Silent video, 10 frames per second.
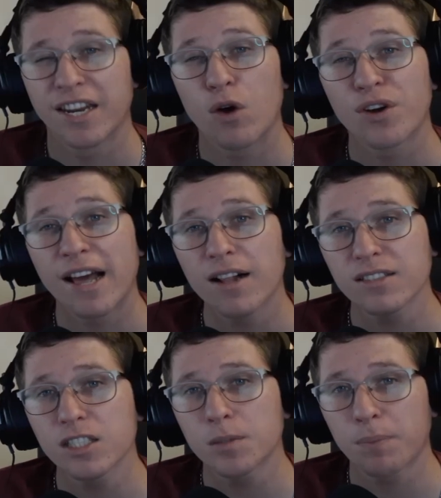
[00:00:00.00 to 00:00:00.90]
Now
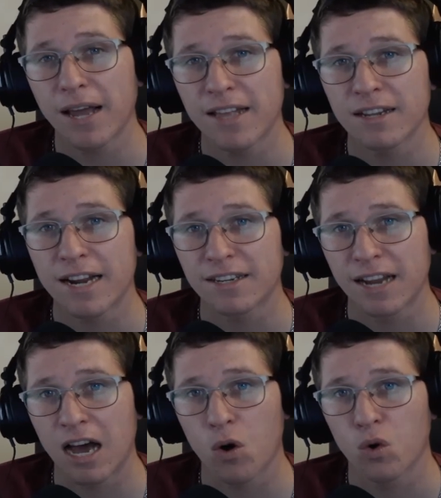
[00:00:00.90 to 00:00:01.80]
Nelson's plan right
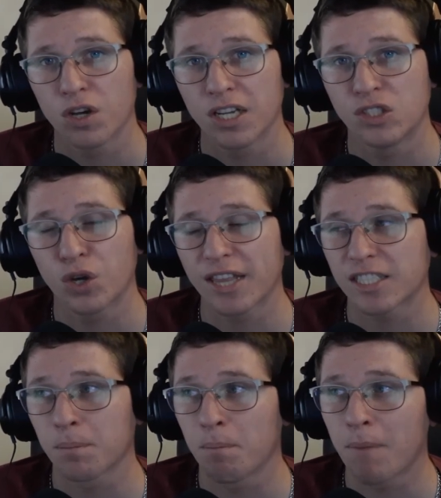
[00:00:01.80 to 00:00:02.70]
now is to get
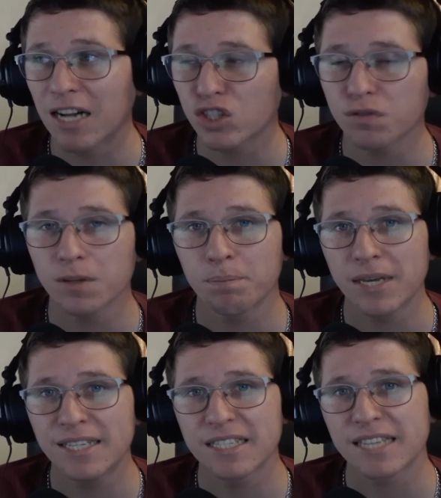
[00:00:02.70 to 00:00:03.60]
as much of the
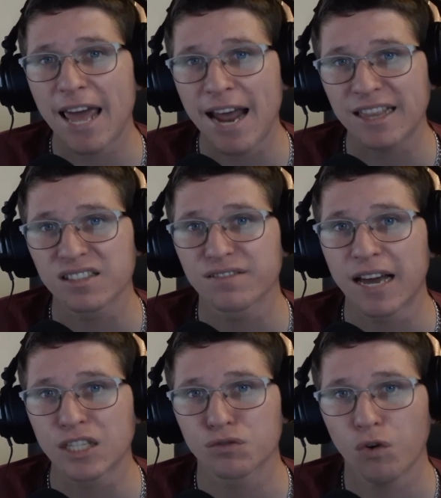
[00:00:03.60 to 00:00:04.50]
pieces active
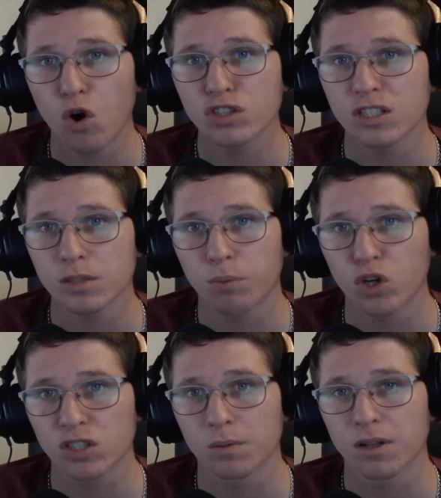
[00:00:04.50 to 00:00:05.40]
as fast as
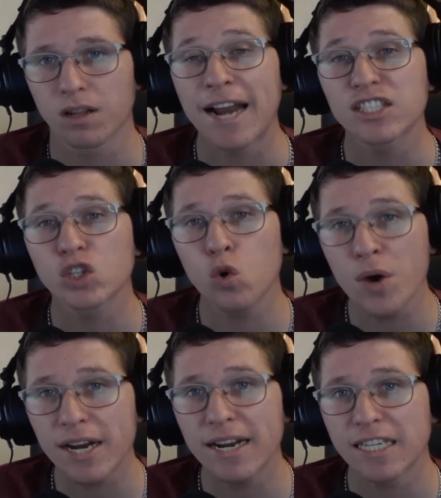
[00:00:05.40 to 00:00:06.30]
possible and as
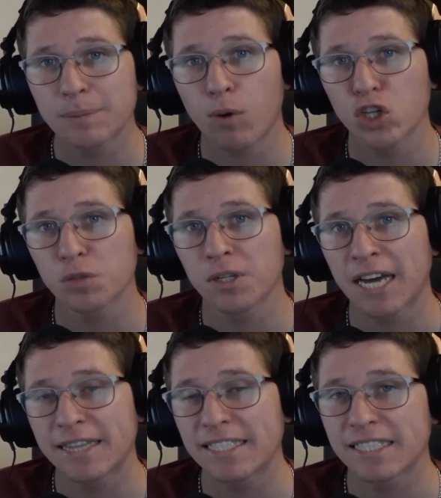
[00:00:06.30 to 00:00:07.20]
quickly as possible
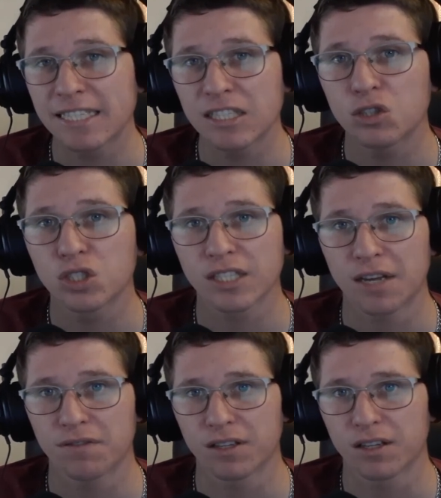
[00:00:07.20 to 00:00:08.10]
get his king to
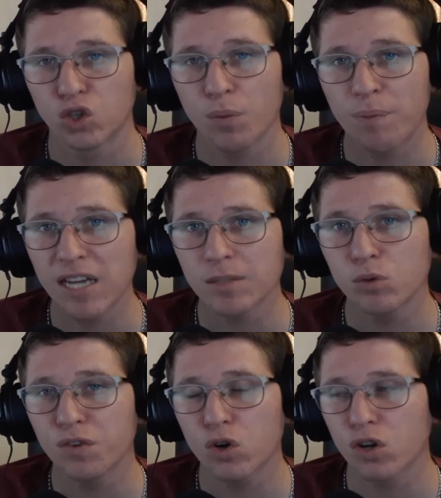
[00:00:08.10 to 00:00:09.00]
safety. So the best
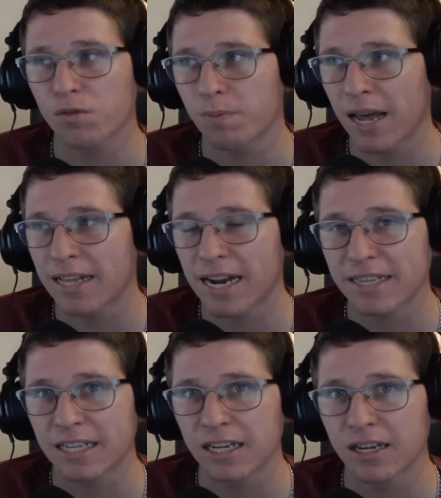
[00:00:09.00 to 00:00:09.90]
move he could have played
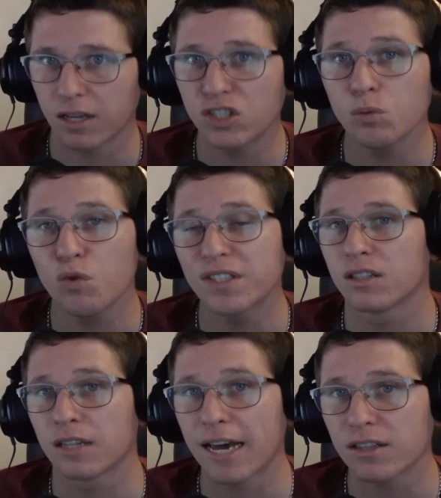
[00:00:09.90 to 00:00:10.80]
right here is to move
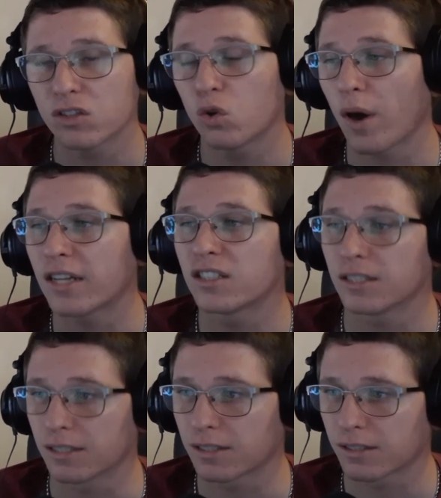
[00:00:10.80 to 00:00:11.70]
his knight to
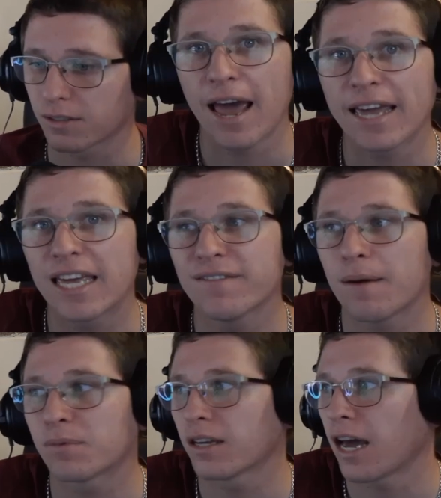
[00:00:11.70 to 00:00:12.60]
h6 and give
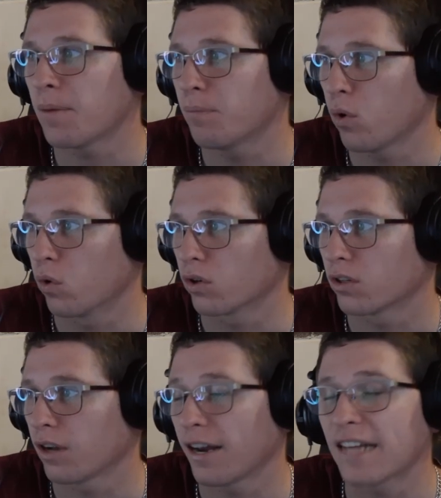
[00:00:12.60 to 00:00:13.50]
up the a
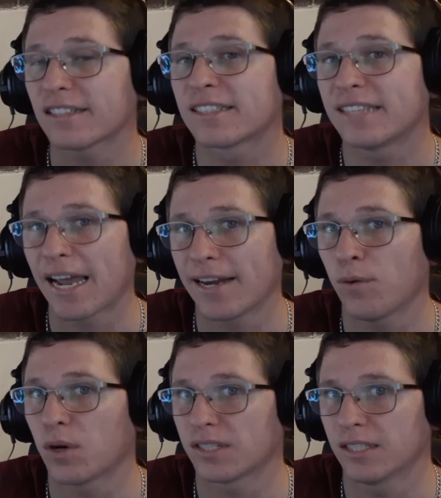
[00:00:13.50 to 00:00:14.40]
pawn. And that's exactly
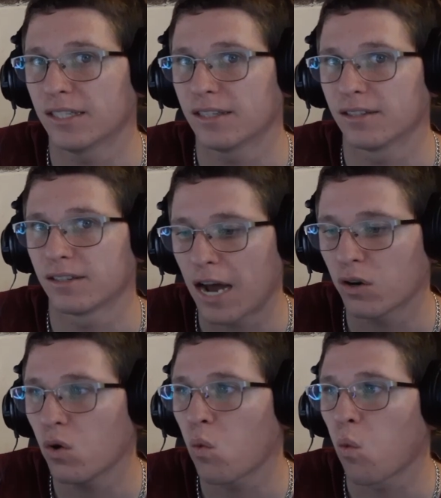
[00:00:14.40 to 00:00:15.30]
what he did. I
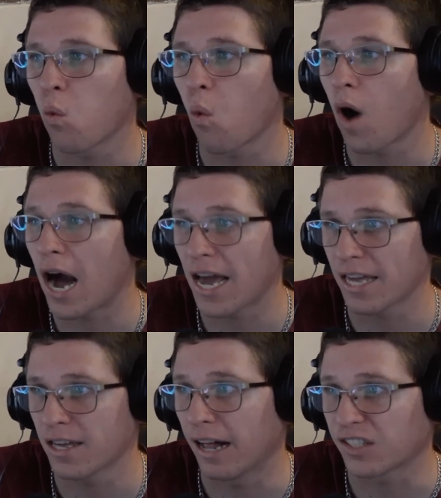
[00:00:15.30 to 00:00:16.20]
don't know
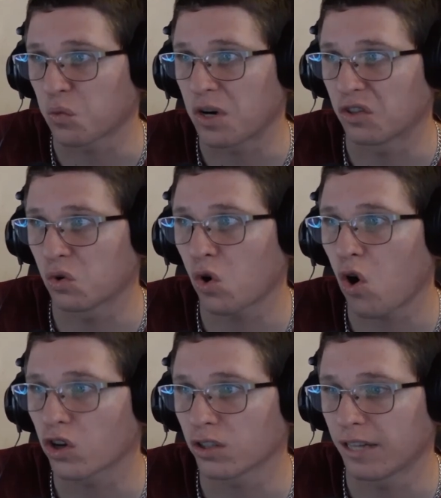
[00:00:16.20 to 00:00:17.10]
why Nelson wanted to
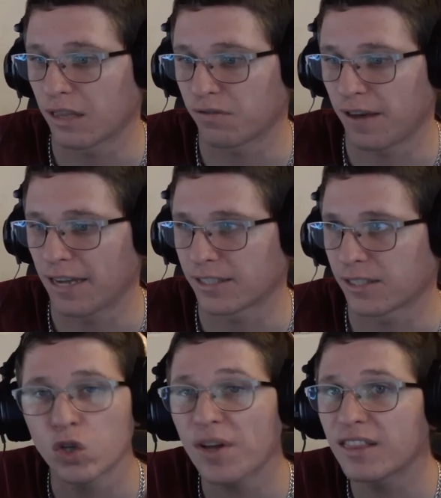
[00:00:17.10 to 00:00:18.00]
castle that
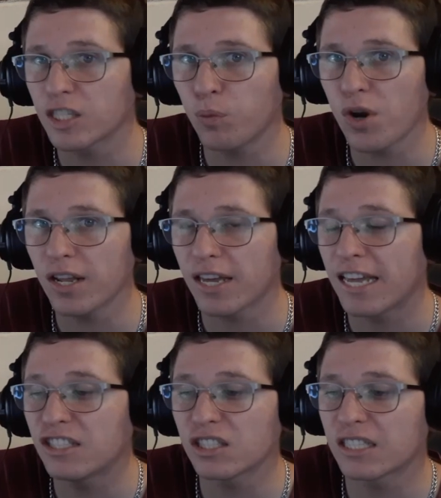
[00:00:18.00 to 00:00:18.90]
fast. So at this point,
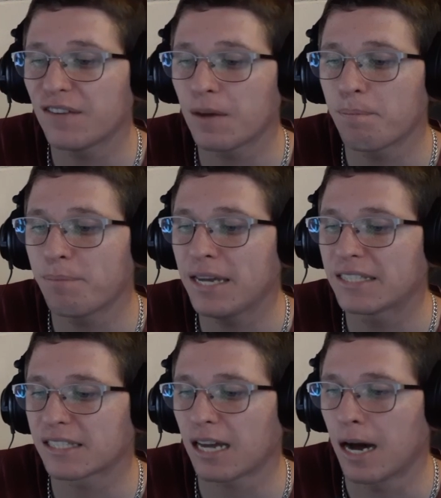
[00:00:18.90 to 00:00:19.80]
he's just giving
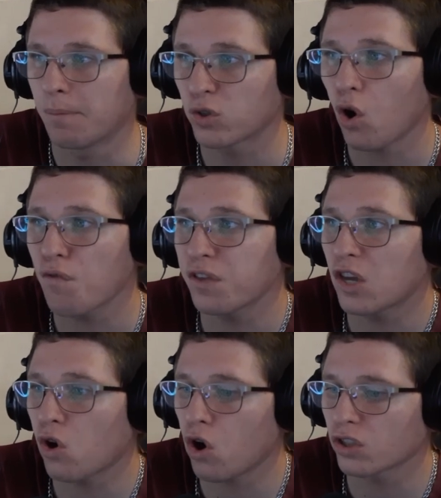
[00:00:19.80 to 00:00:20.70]
pieces up. Because after
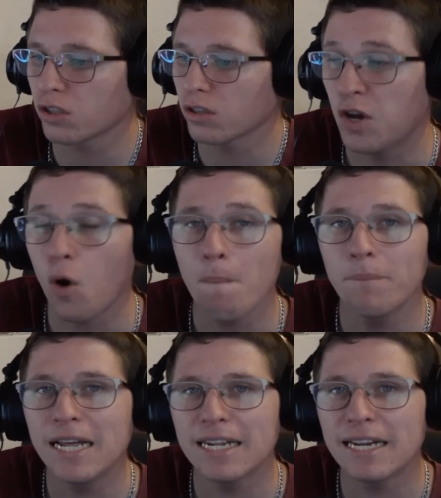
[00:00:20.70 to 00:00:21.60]
he castled, he
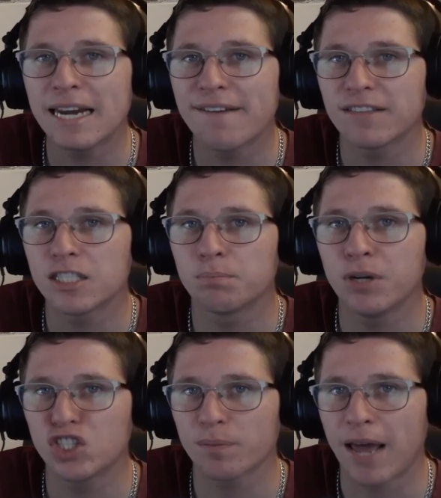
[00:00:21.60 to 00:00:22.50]
completely left his
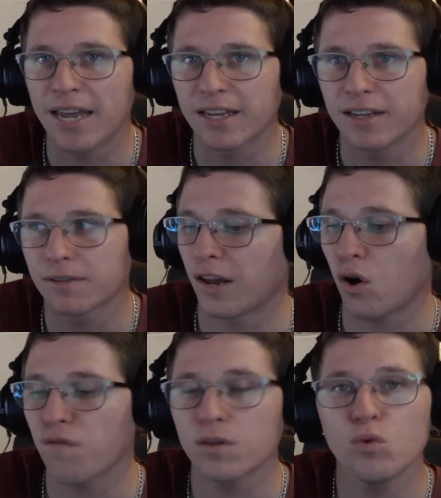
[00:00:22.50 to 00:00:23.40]
bishop hanging, and
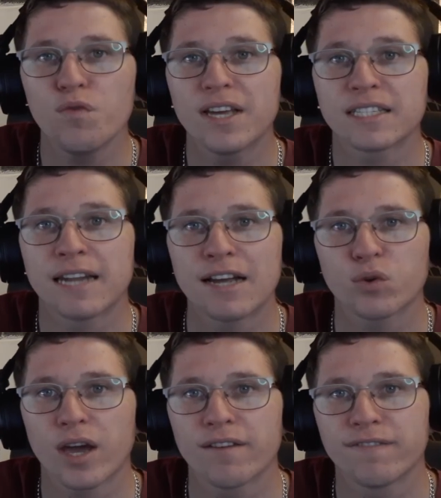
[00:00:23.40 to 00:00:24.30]
after moving his knight
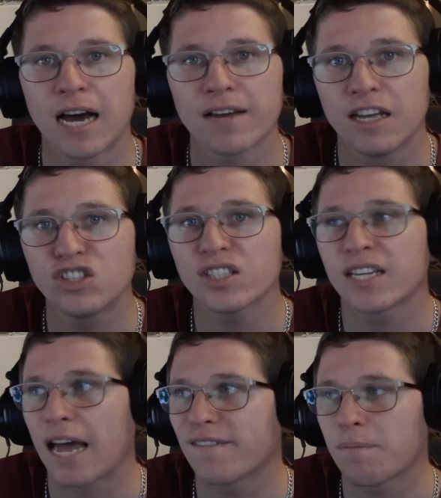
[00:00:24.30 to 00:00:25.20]
to f5, he
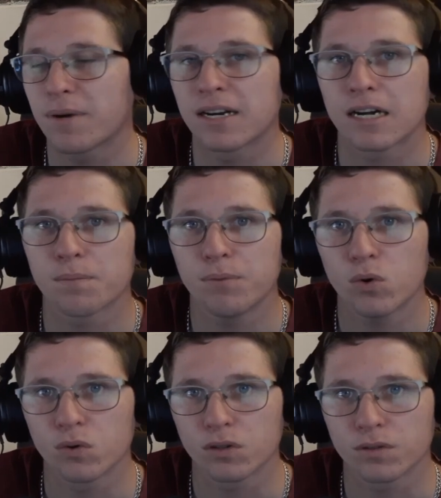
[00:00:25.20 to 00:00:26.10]
just gave up another
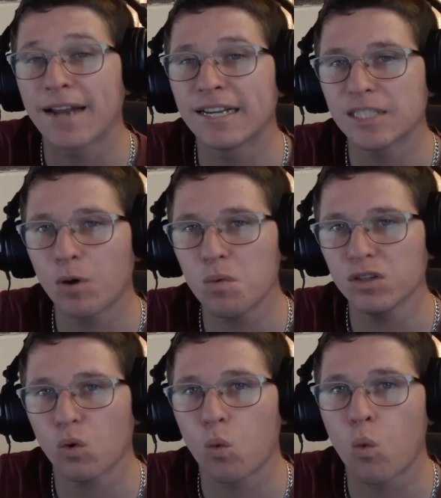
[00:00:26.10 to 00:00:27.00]
pawn. At this
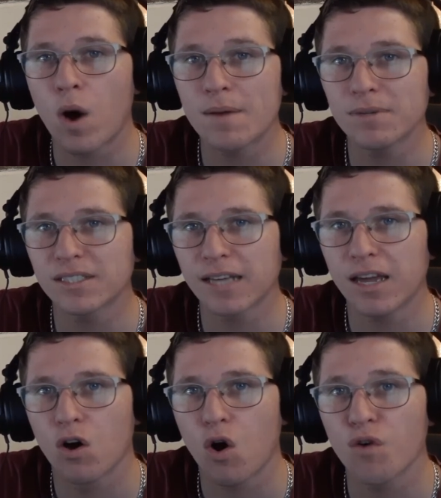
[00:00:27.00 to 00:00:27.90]
moment, one
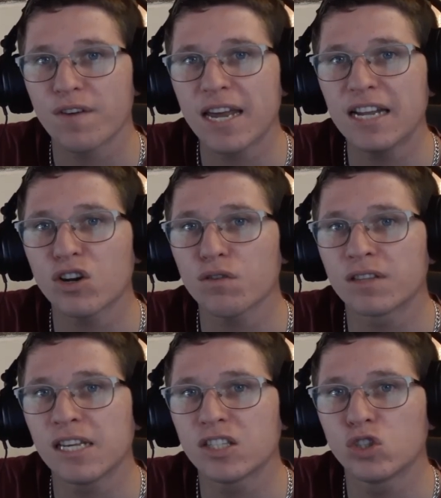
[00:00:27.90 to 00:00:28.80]
mistake of either
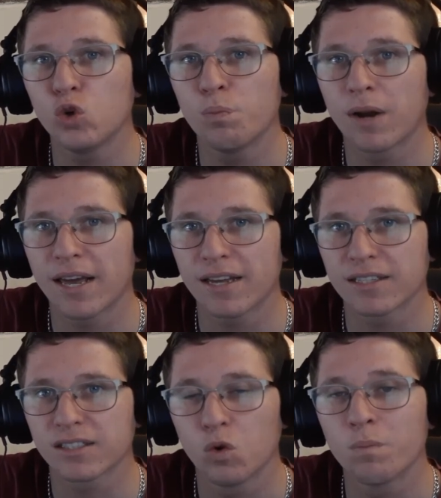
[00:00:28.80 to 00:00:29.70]
of these two
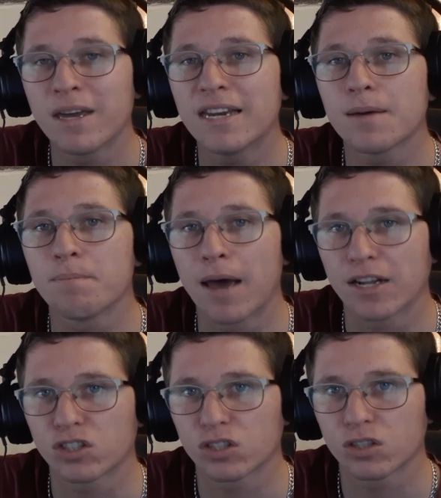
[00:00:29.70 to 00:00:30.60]
players will mean the
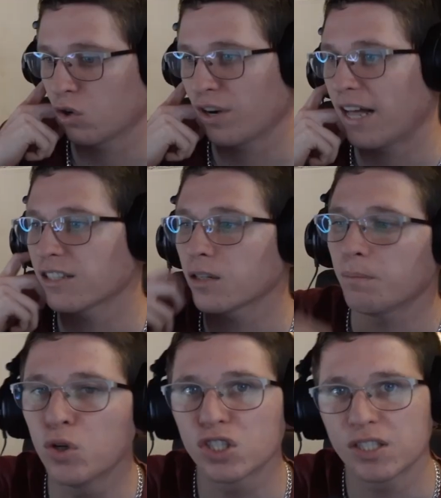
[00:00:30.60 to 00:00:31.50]
match. So Nelson
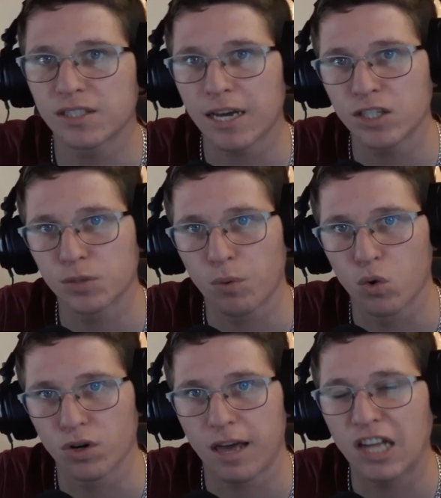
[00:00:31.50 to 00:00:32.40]
pushes his
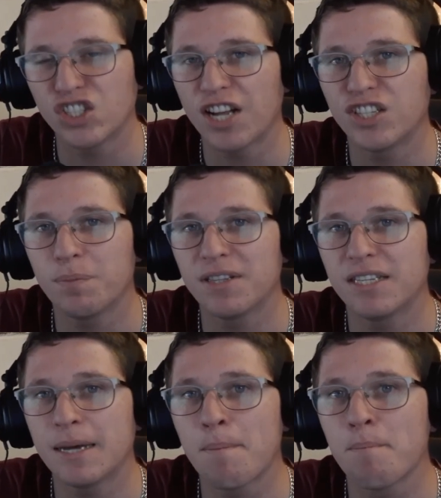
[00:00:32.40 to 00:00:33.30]
h-pawn, and
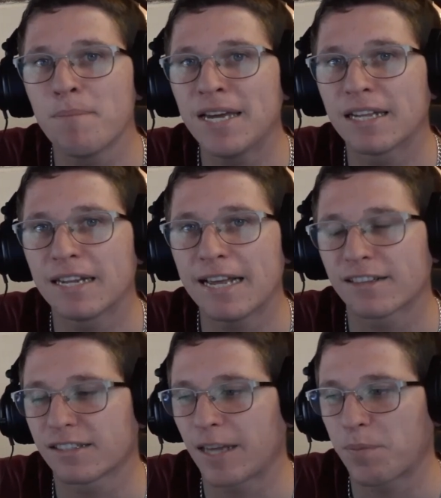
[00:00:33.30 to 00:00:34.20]
ChatGPT immediately
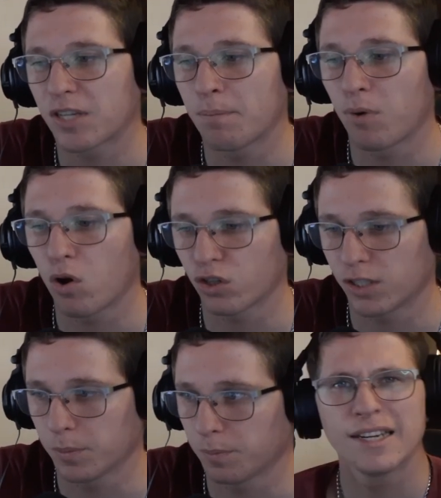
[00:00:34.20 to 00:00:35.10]
intercepts and
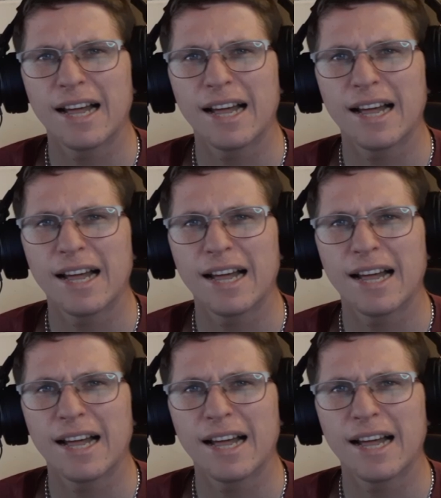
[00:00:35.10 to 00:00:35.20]
blocks him.